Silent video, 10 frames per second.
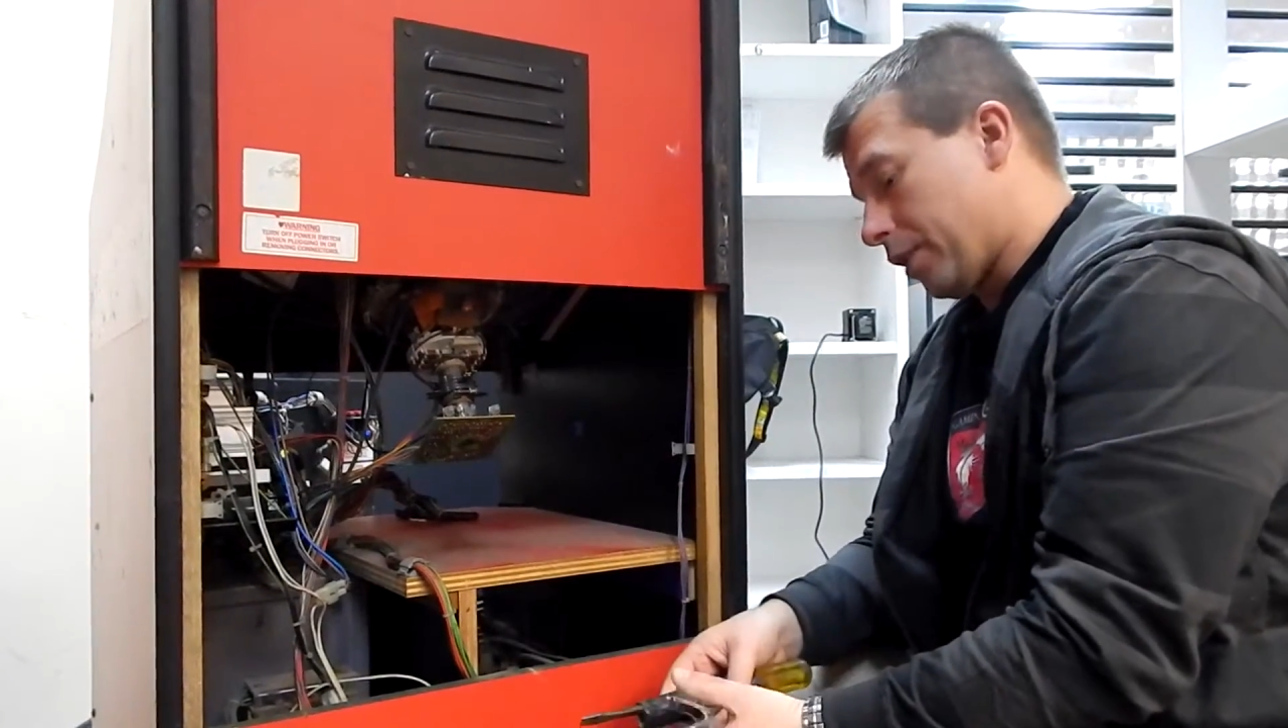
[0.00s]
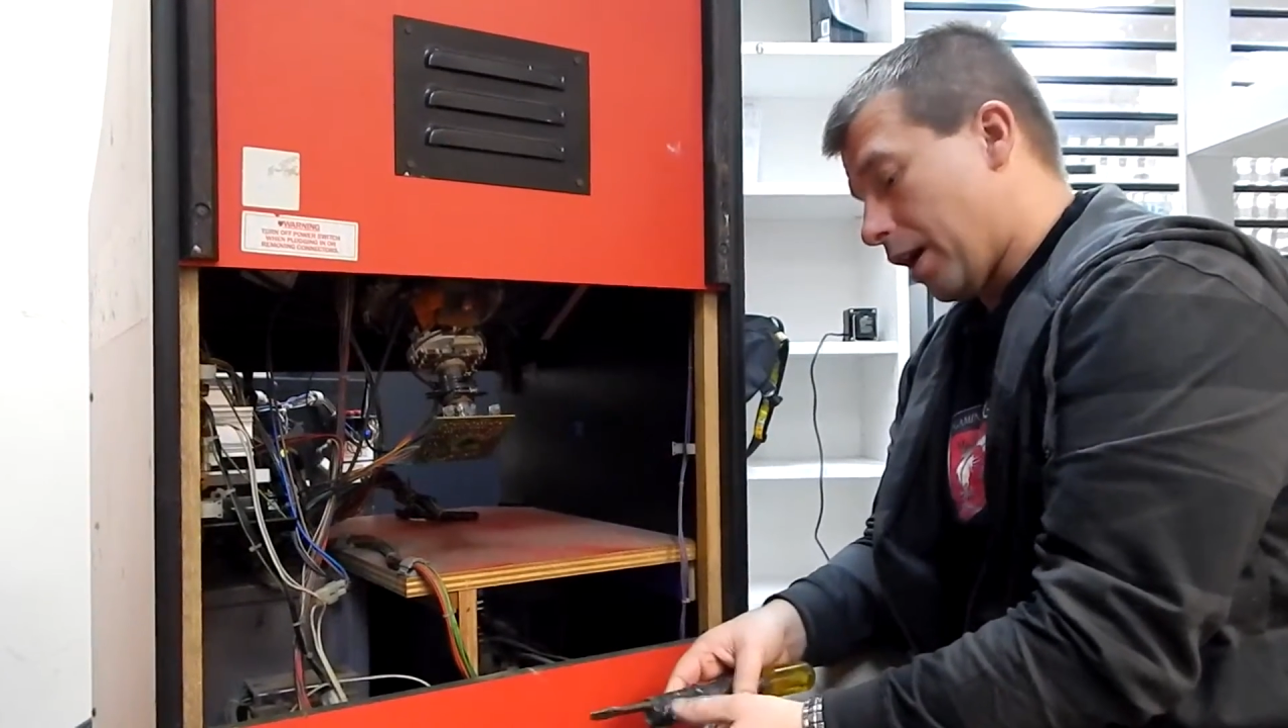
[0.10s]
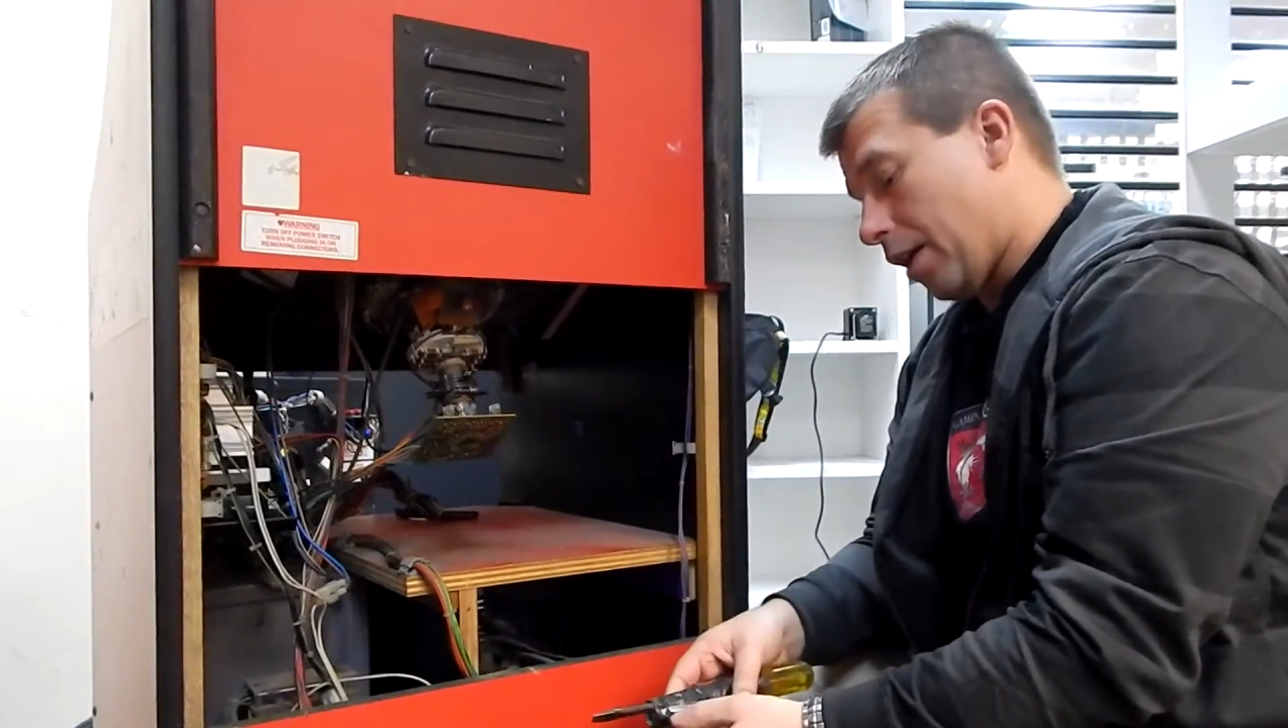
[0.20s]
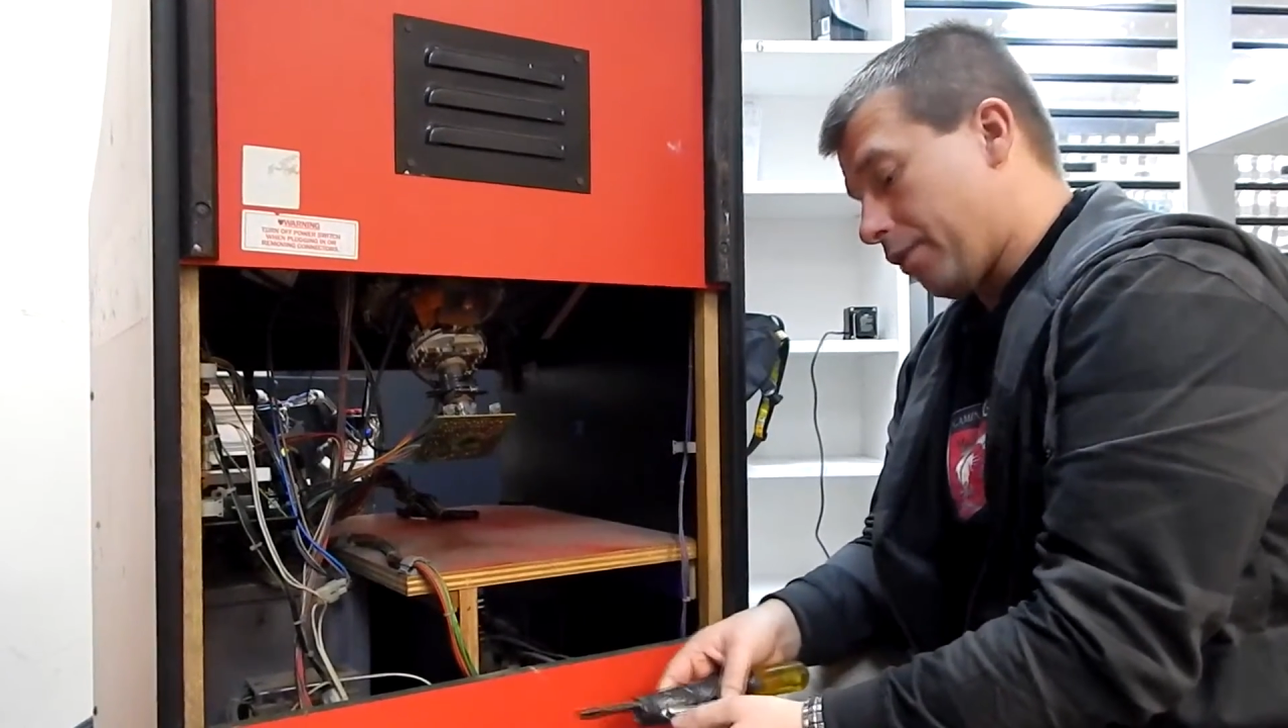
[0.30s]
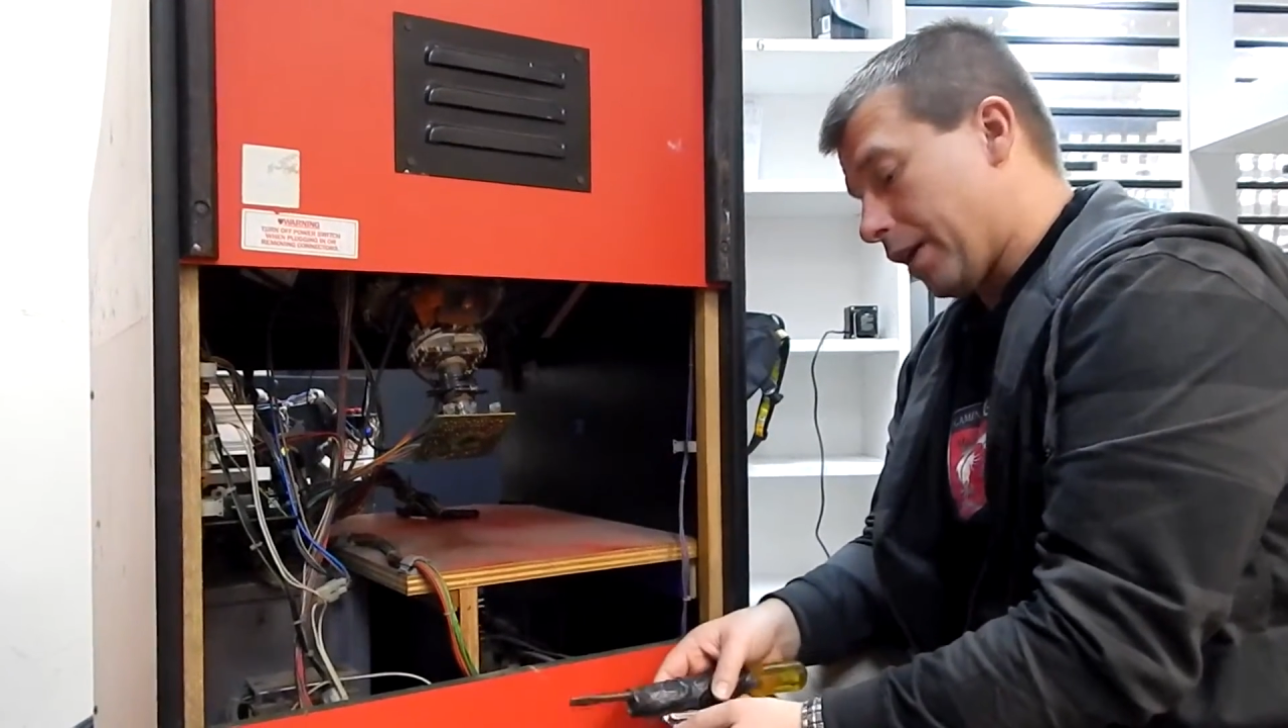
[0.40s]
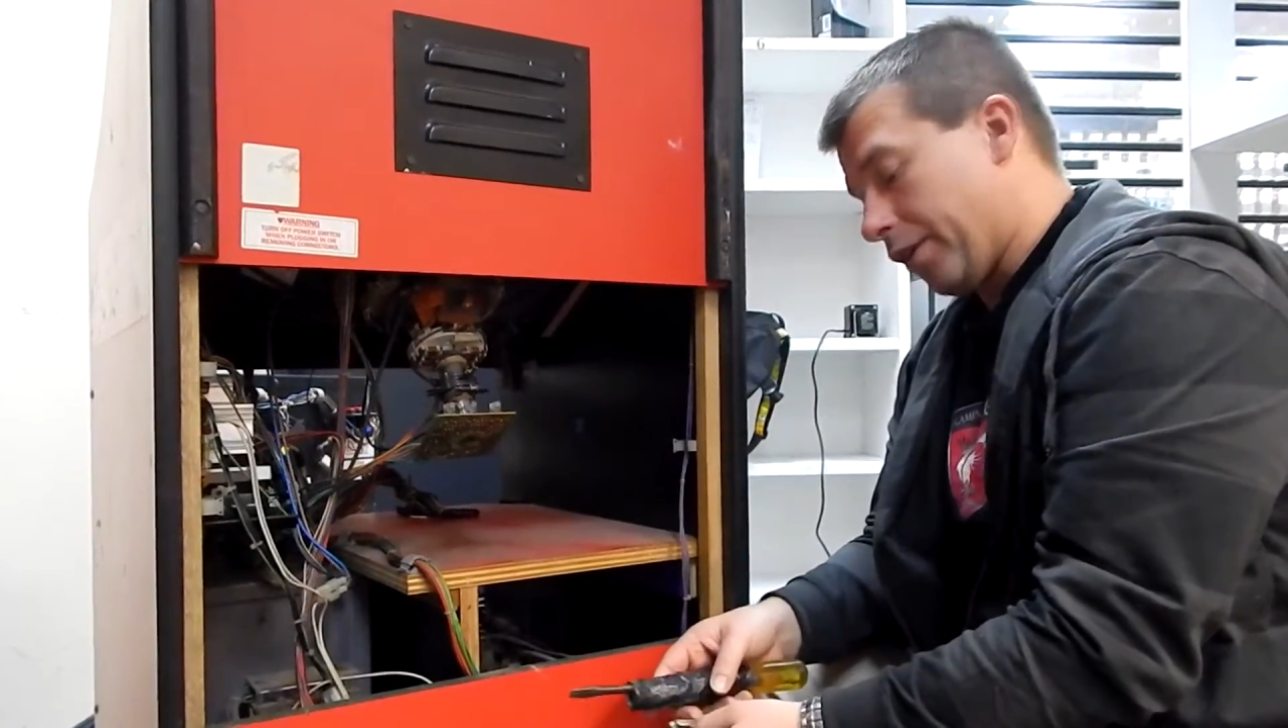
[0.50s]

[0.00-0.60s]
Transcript: half an